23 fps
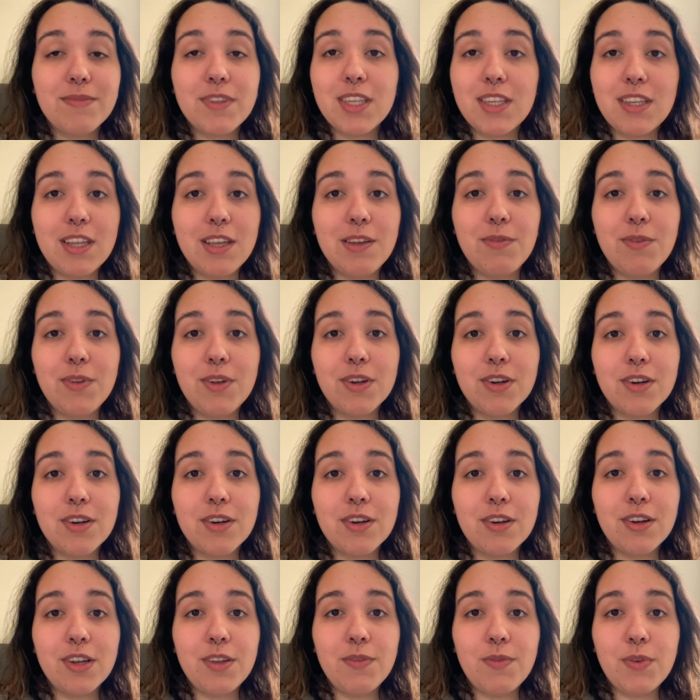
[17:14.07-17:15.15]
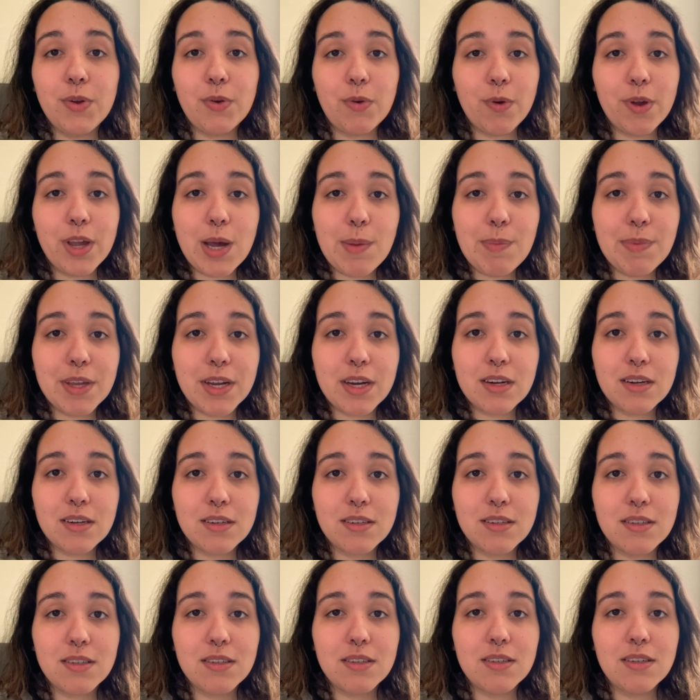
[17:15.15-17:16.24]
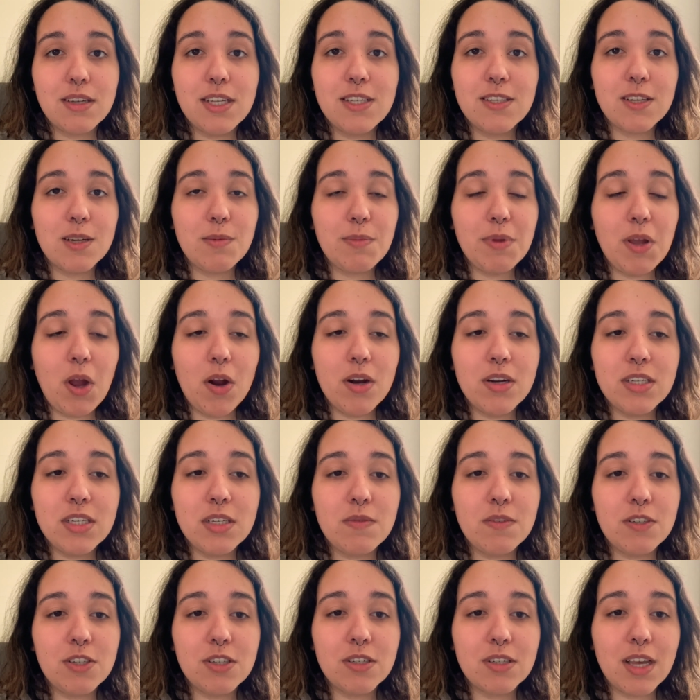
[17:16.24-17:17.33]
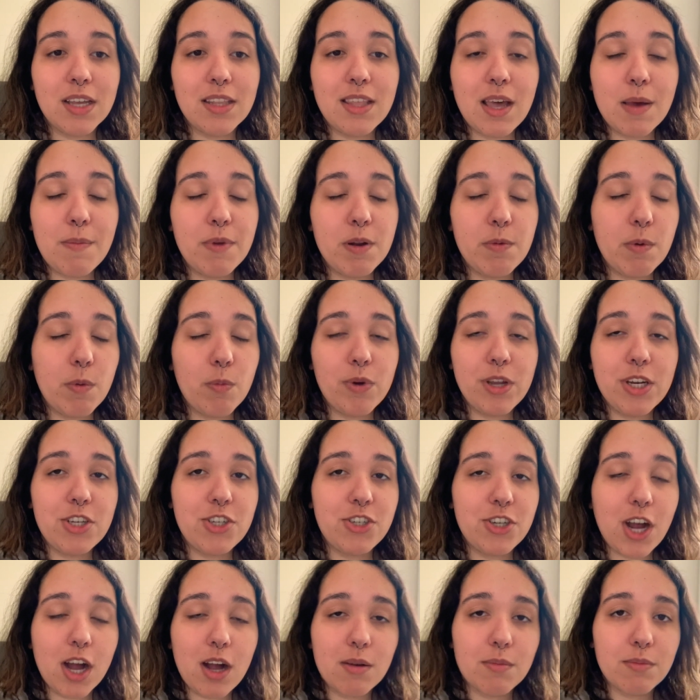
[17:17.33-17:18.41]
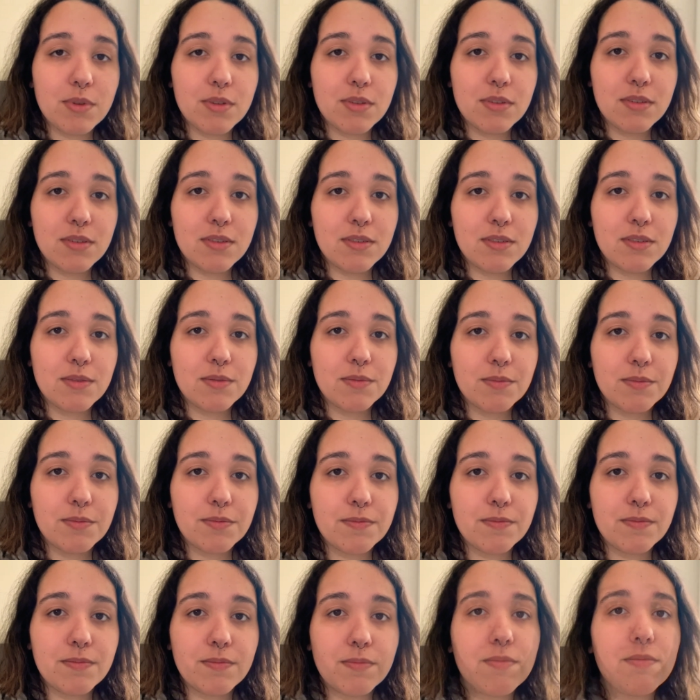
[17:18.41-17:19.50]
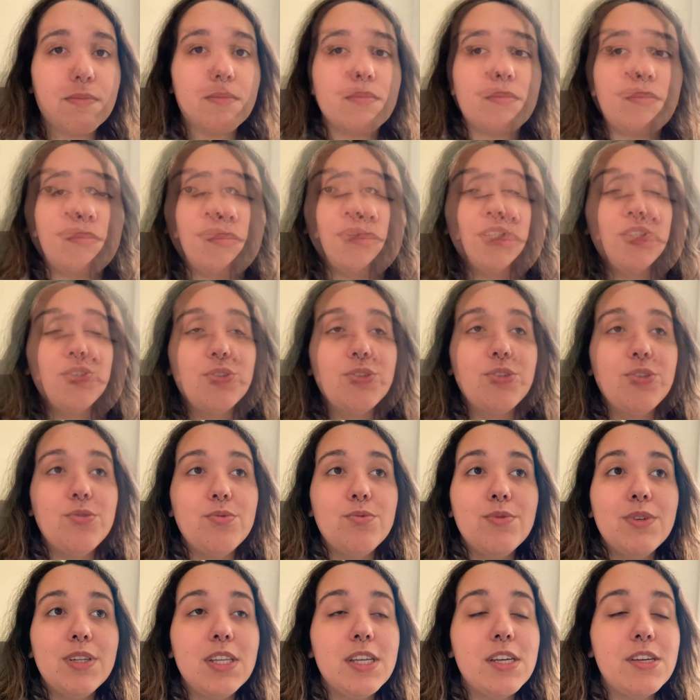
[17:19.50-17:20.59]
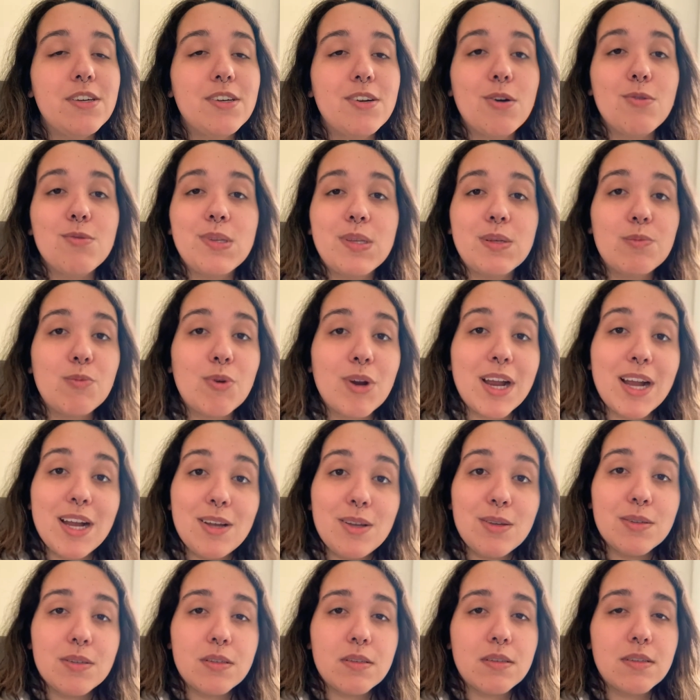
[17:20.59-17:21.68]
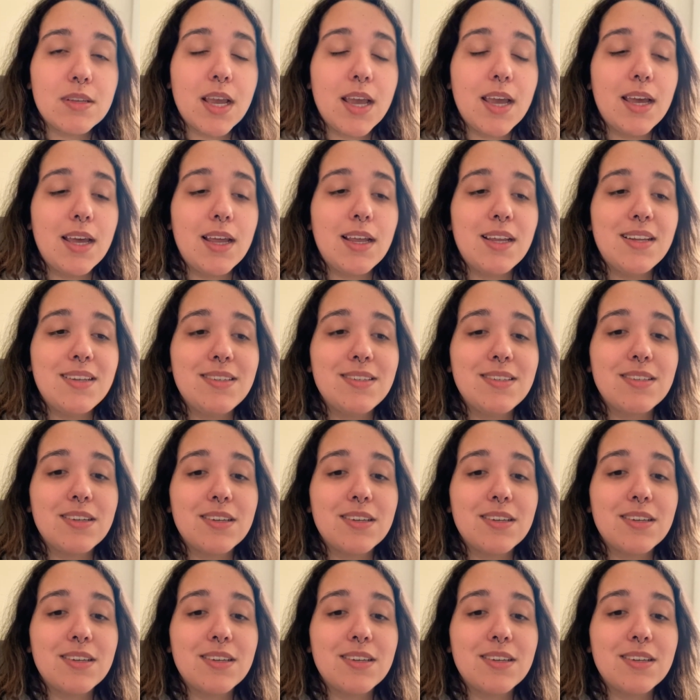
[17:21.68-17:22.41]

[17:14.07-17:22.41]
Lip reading: if you're growing up there. It's going to be hard to even just get that minimum wage job. But so you really could go somewhere else and